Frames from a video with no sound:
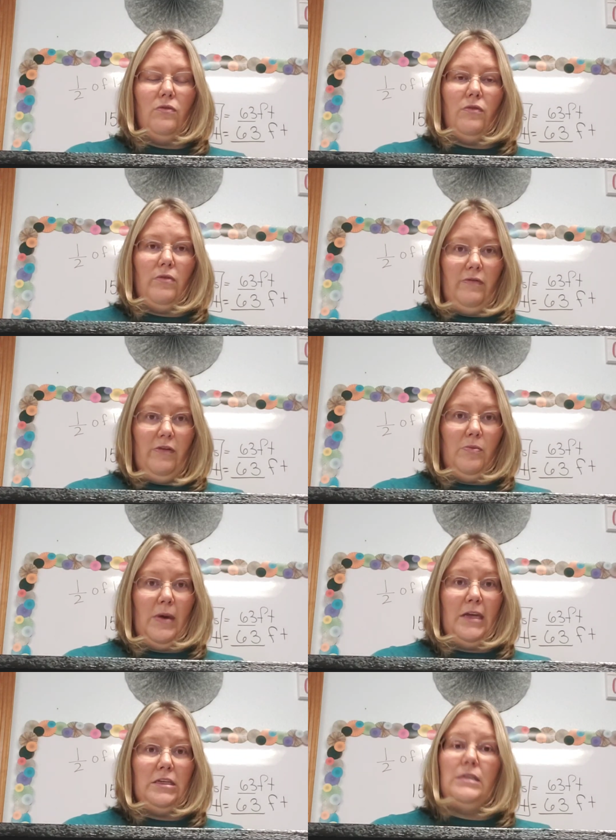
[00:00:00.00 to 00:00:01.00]
over review
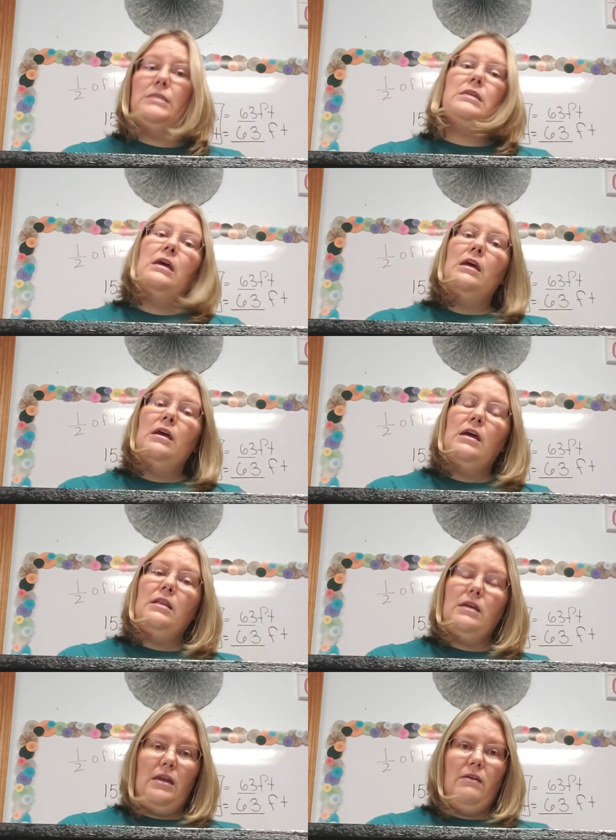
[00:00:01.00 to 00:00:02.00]
pages, and
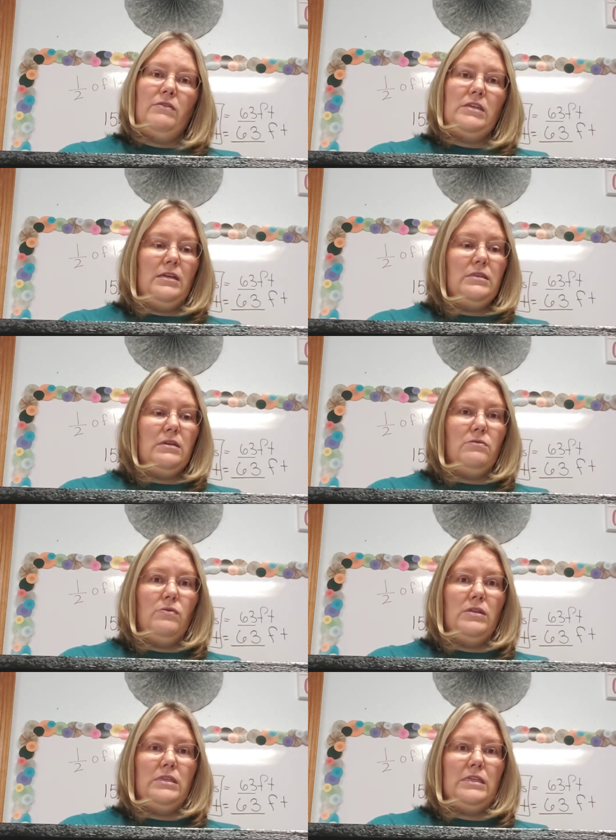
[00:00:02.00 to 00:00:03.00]
then have a test on
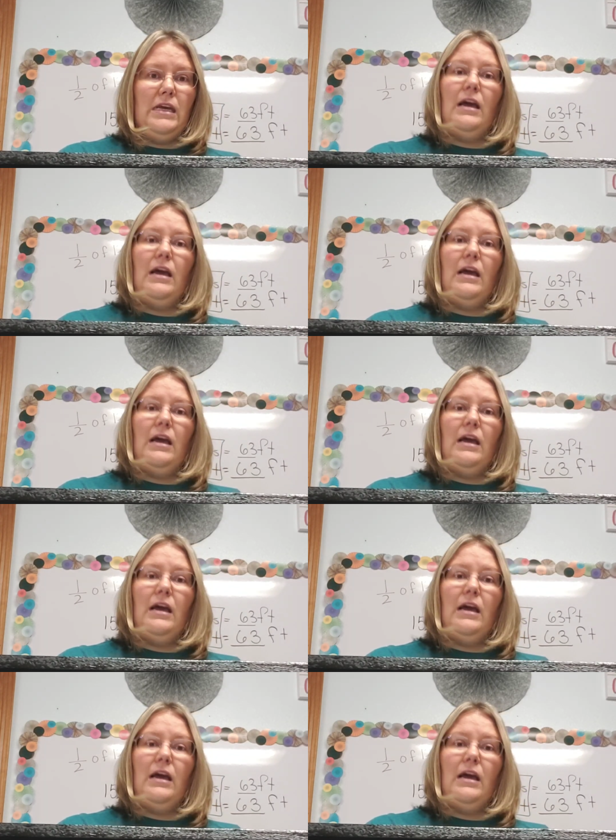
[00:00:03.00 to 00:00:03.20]
Wednesday.